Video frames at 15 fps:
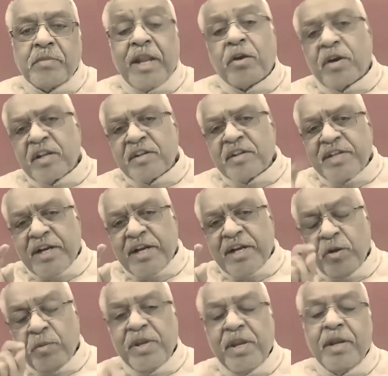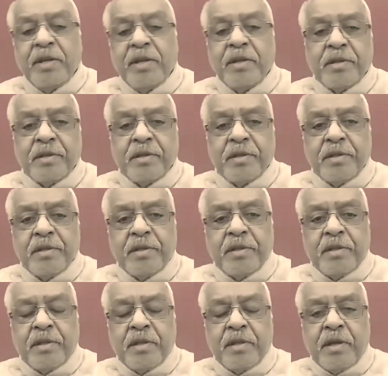Then I got a second opinion.
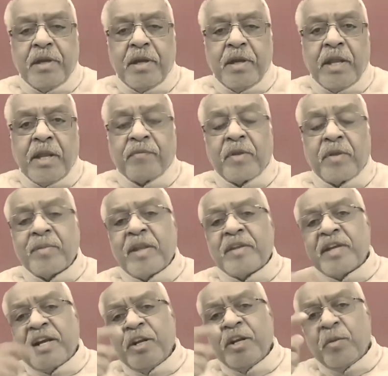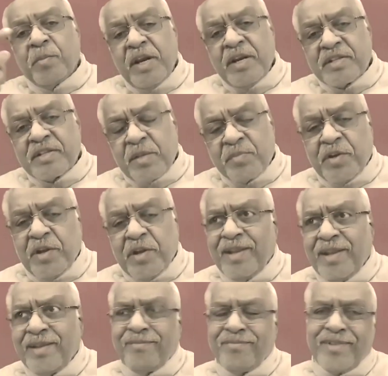And from that second opinion,
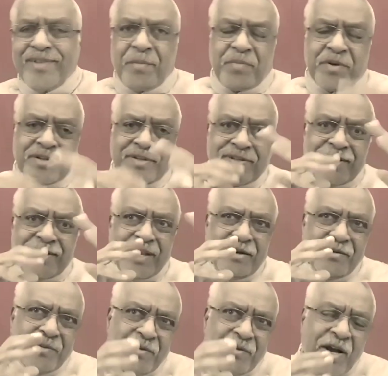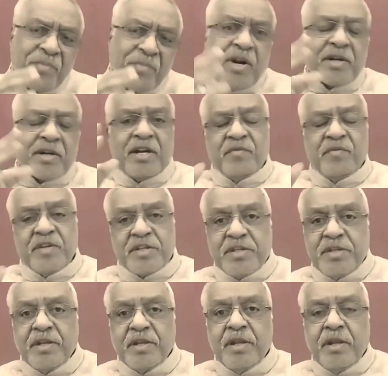subsequently, that person said that, no, I'm not convinced.
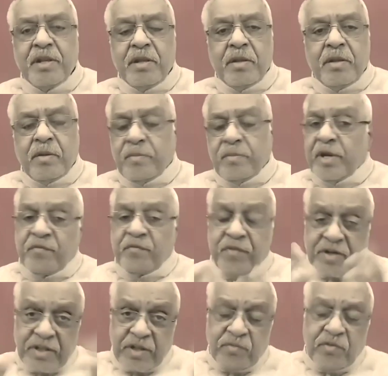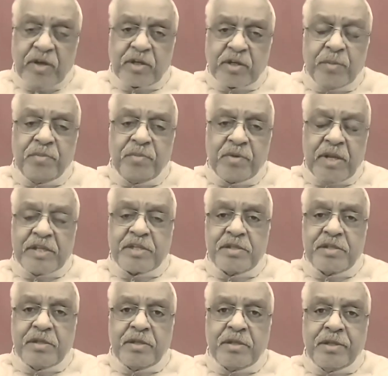Did further workup, test,
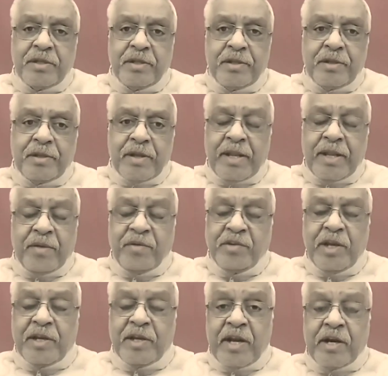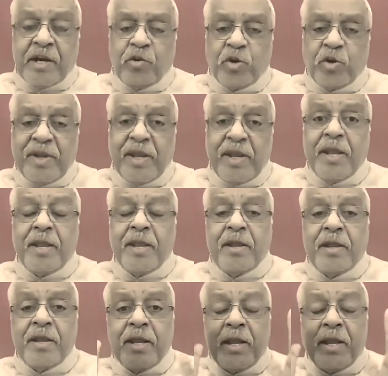and eventually turned out to be
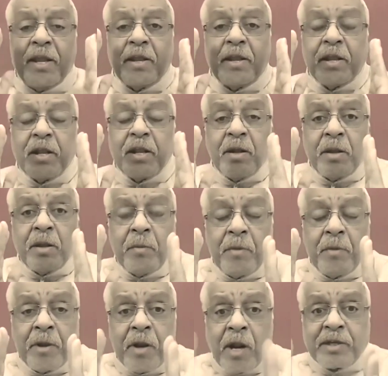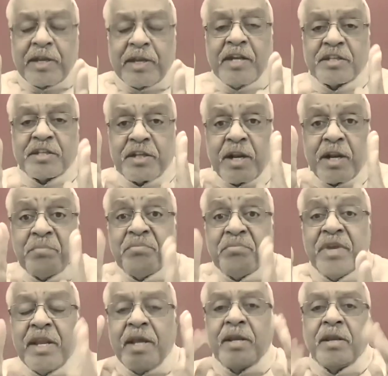a not cancer, a
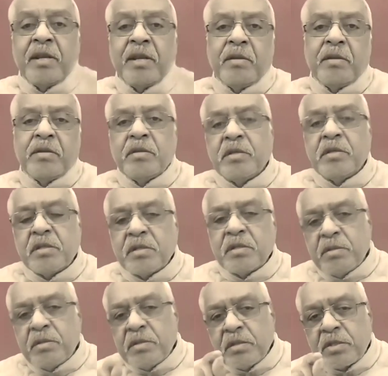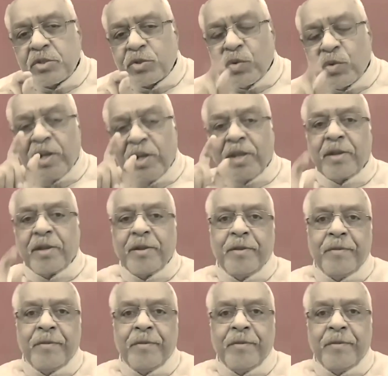benign swelling.